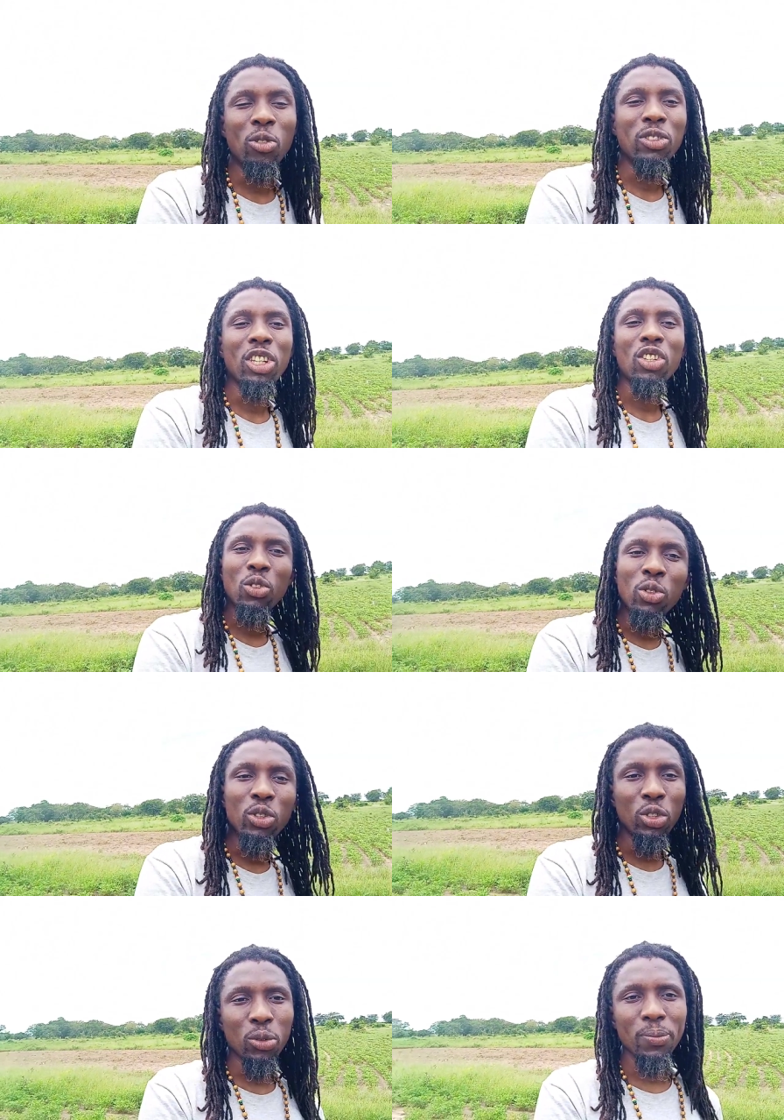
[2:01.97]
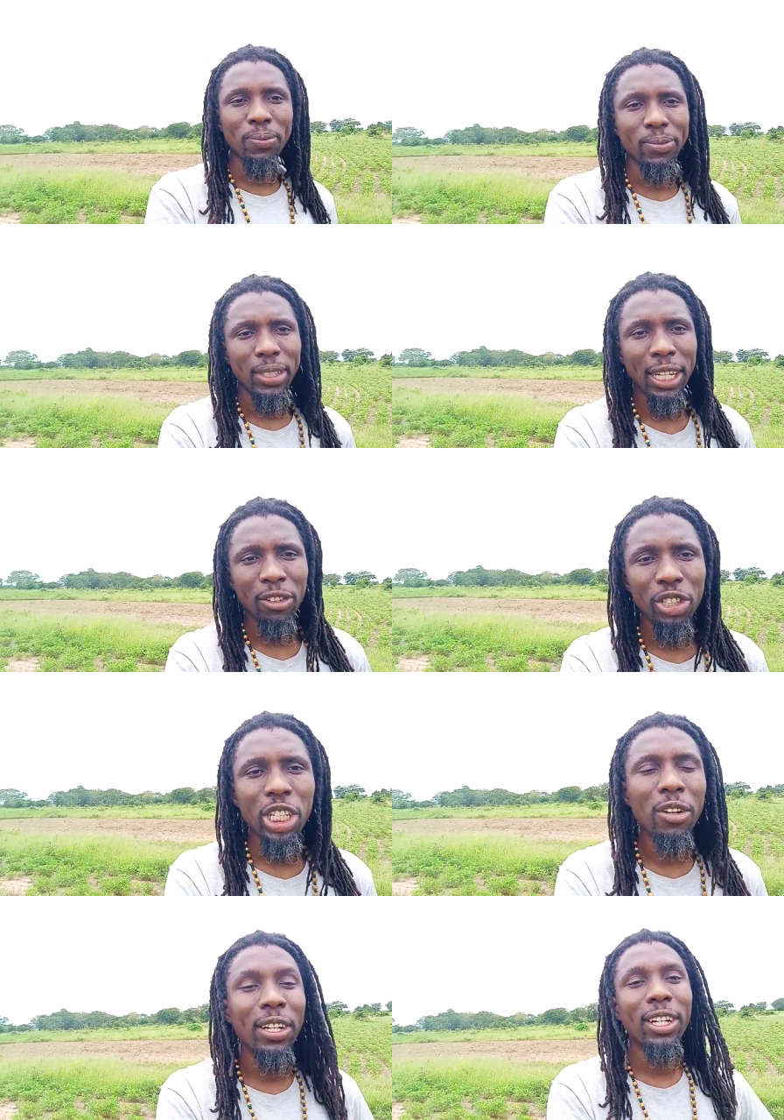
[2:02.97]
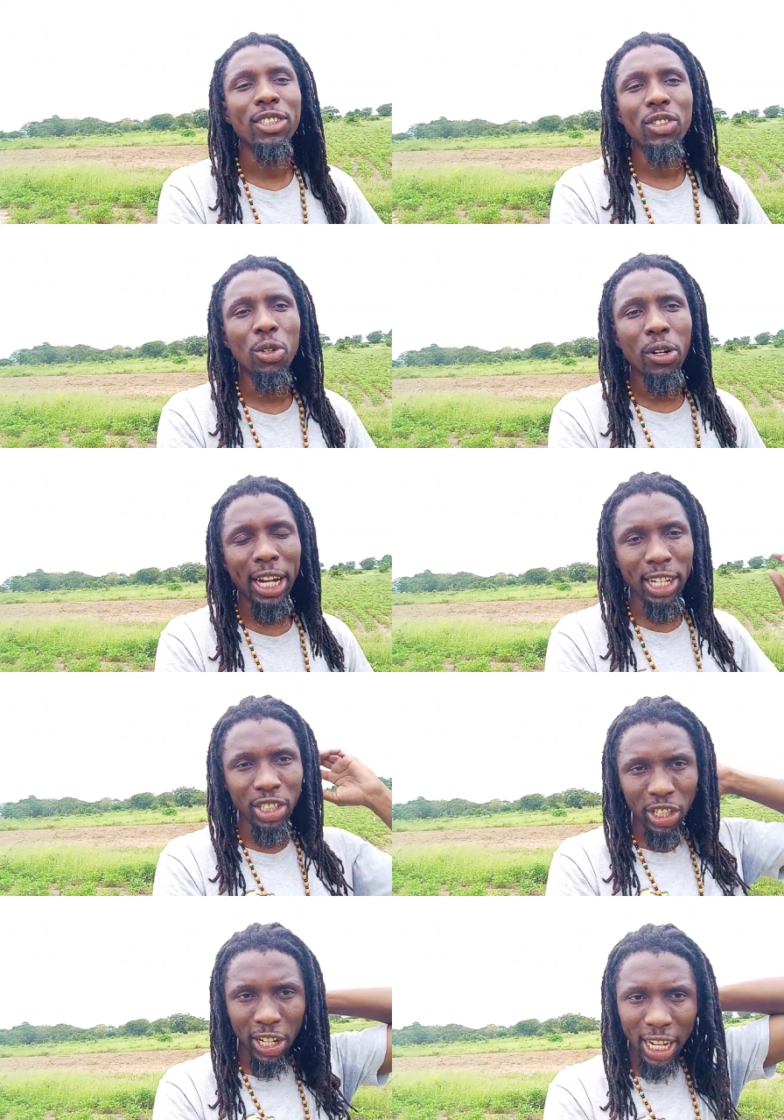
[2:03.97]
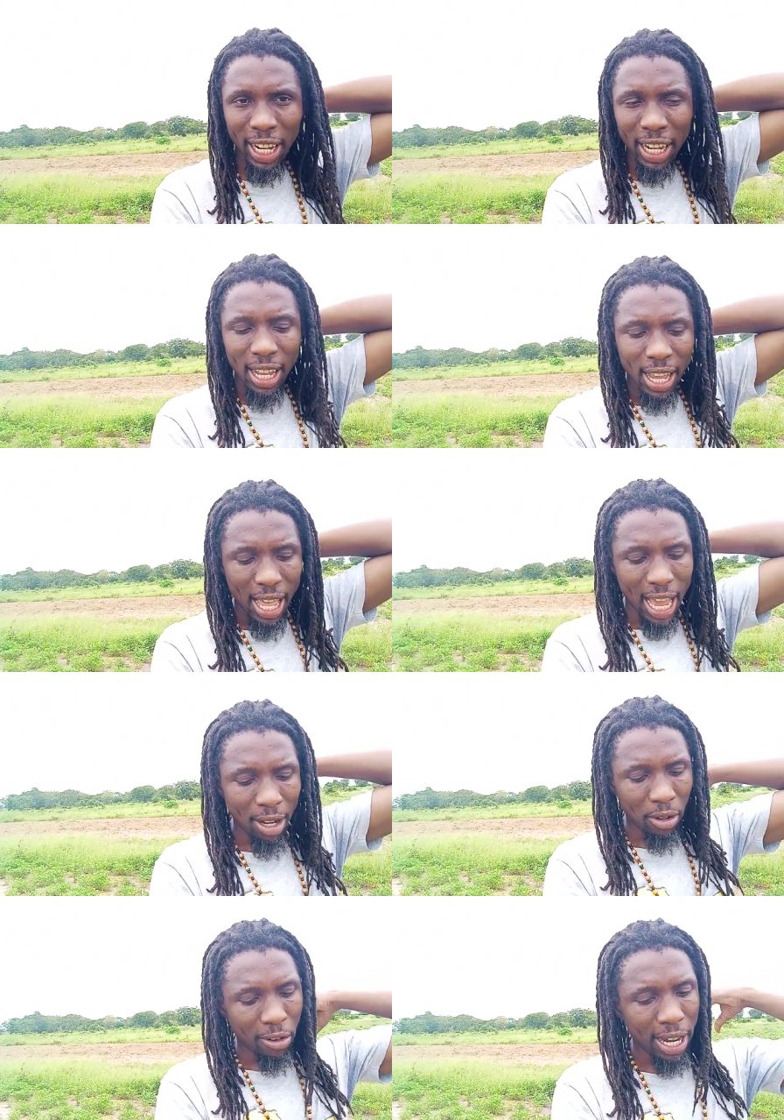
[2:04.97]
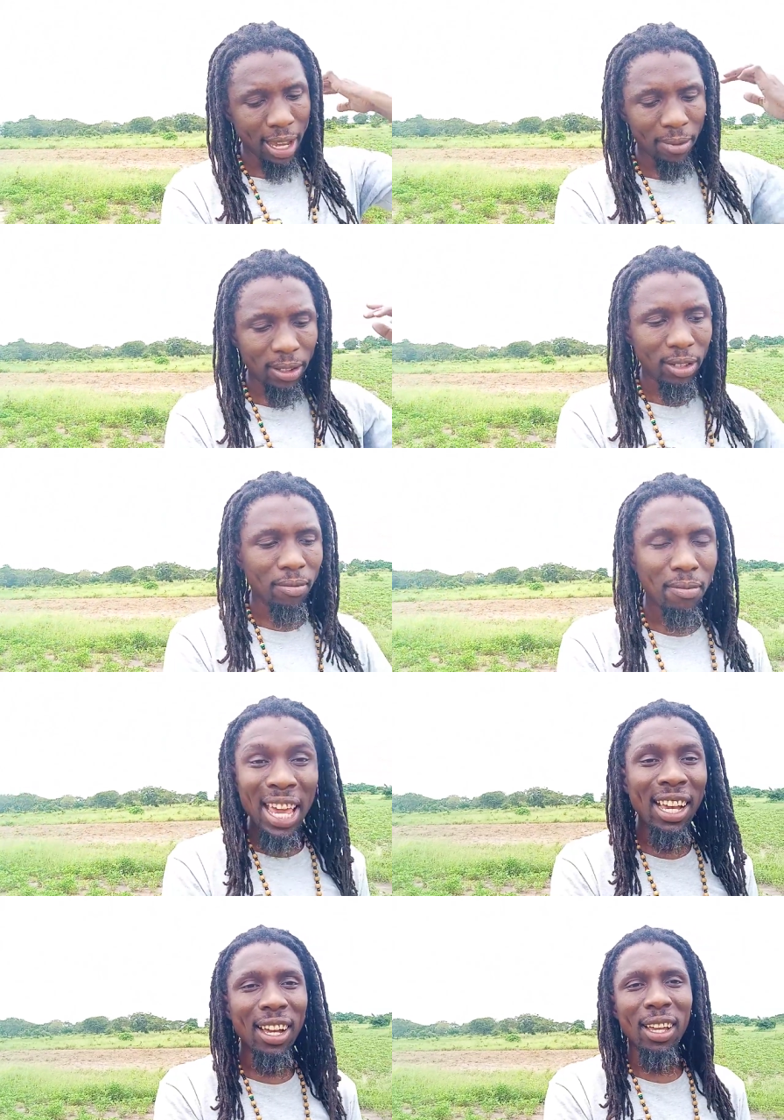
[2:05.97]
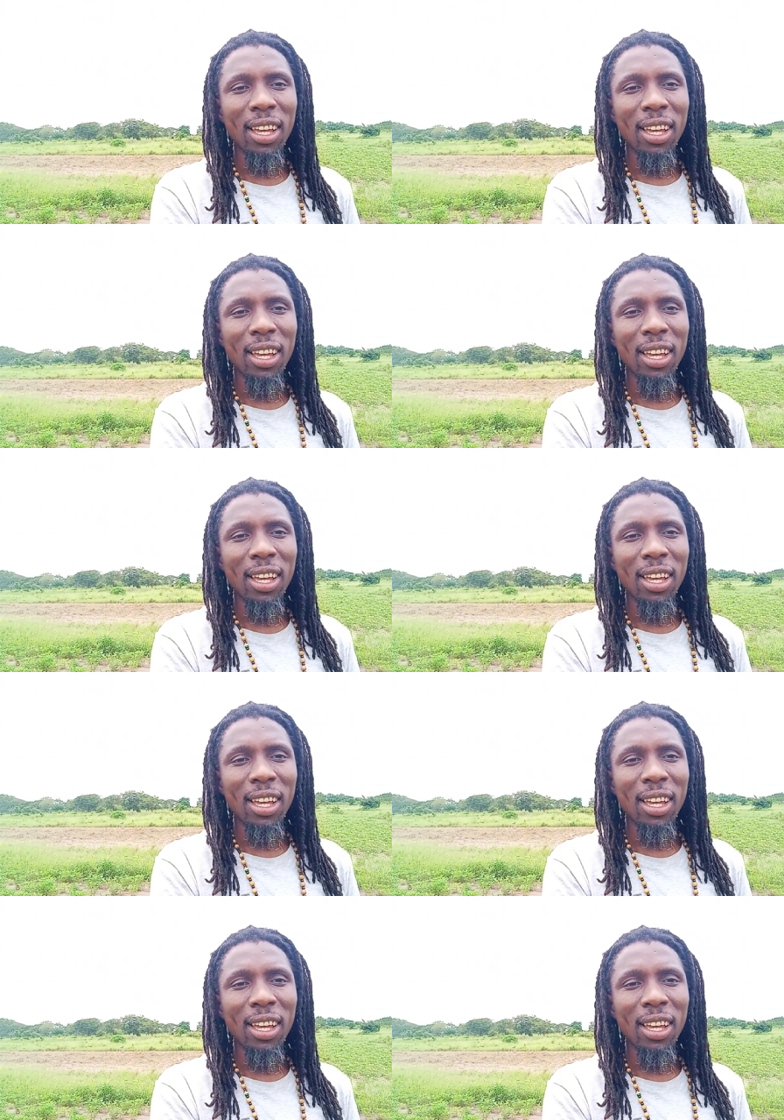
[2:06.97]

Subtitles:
using YouTube, sharing our story, our journey, and we were able to make